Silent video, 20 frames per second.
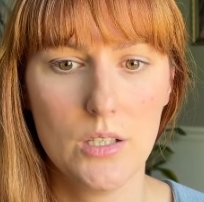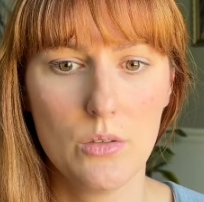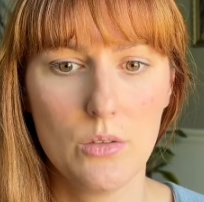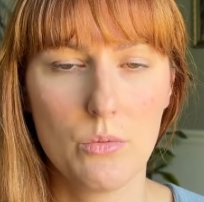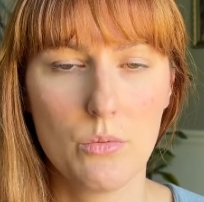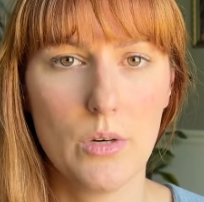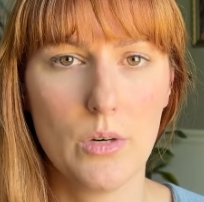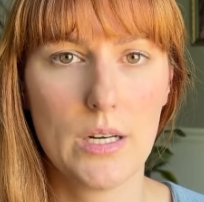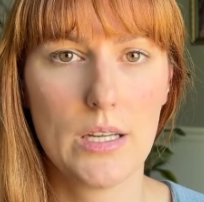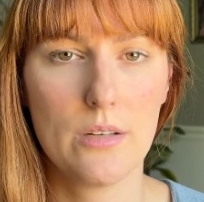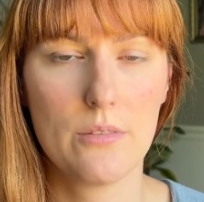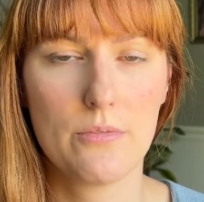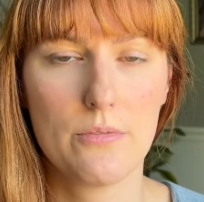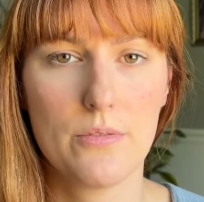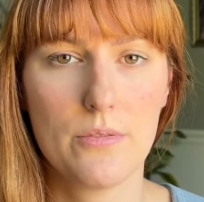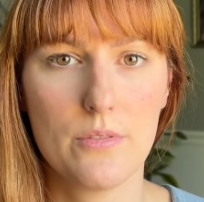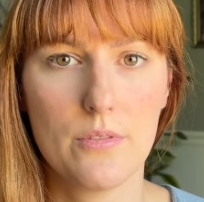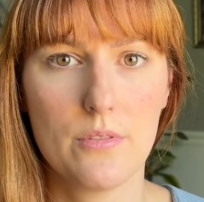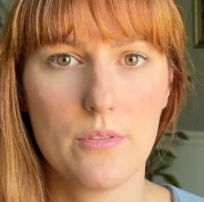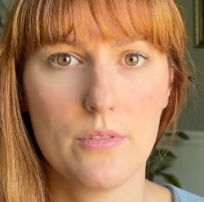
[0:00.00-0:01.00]
What if
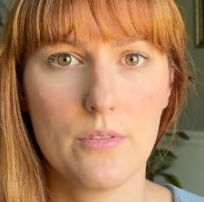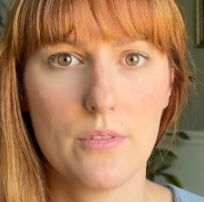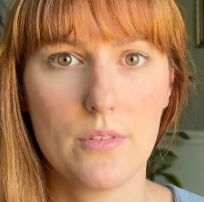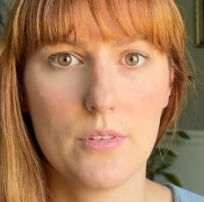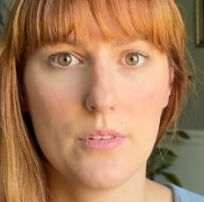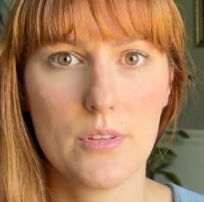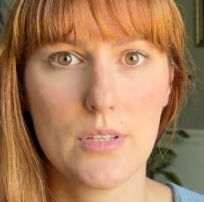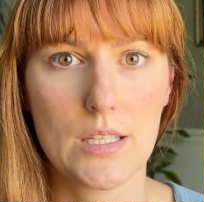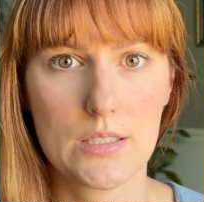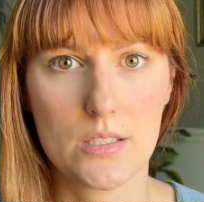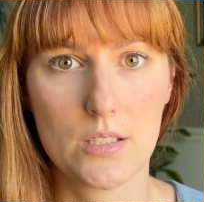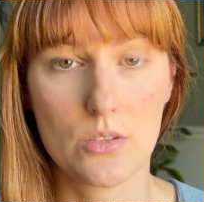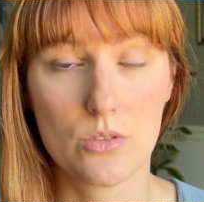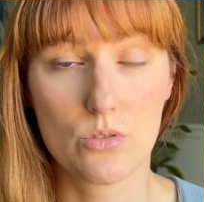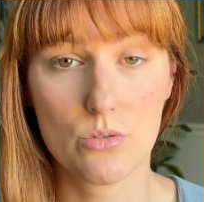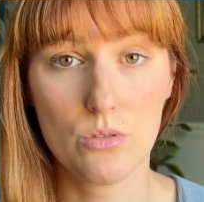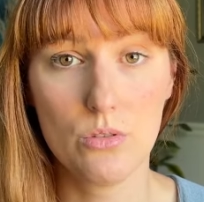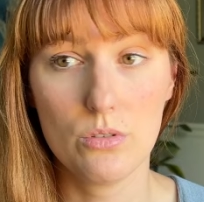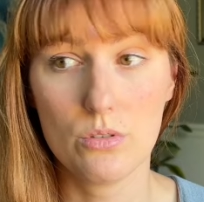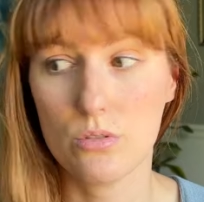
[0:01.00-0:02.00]
that's not
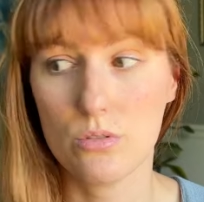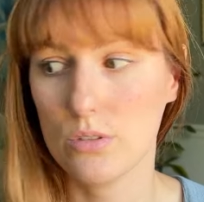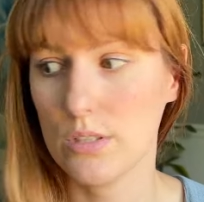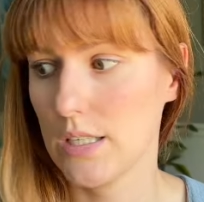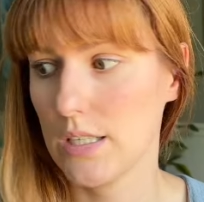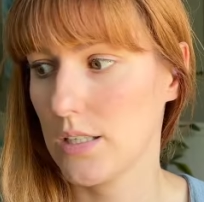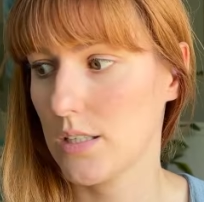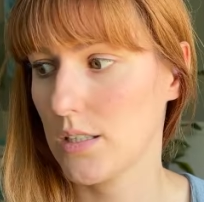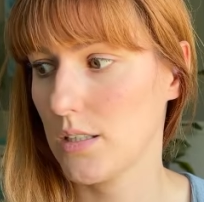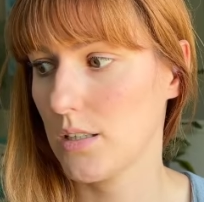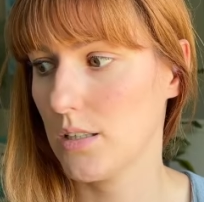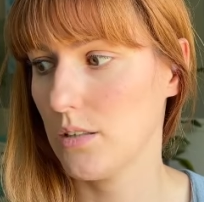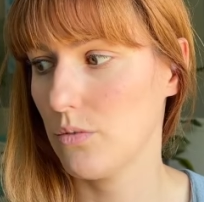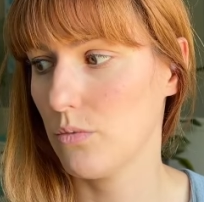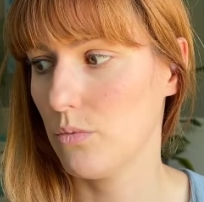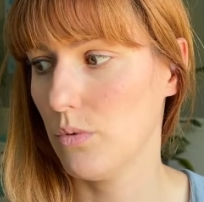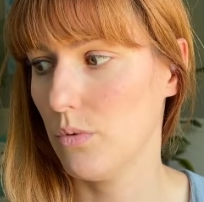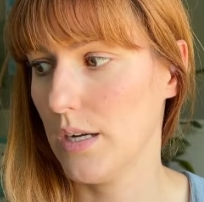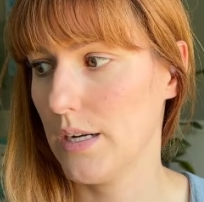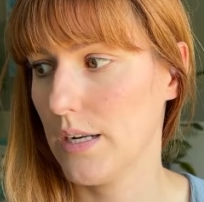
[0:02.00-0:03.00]
true? Like,
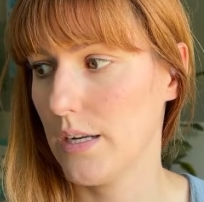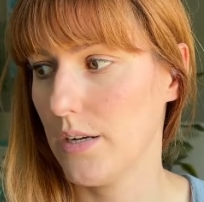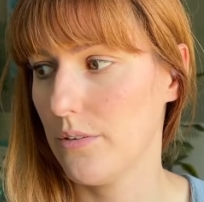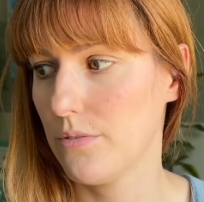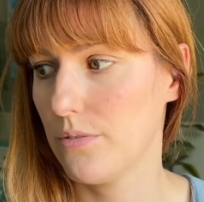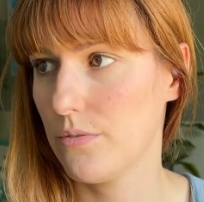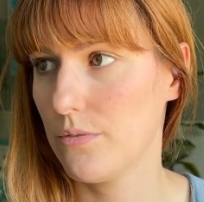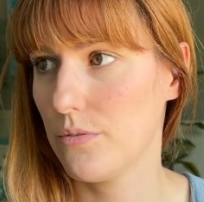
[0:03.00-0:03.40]
what if,